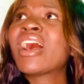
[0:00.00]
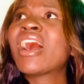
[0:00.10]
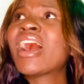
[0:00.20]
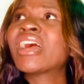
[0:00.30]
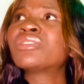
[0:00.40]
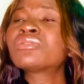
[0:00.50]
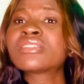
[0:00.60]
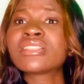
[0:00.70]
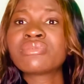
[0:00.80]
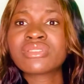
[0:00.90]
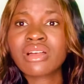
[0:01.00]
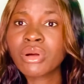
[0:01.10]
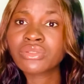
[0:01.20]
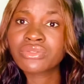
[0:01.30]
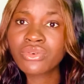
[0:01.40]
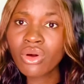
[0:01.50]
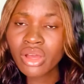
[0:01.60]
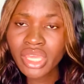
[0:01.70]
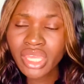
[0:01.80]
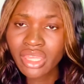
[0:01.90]
don't sleep till about 4
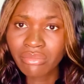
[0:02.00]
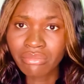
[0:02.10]
a.m.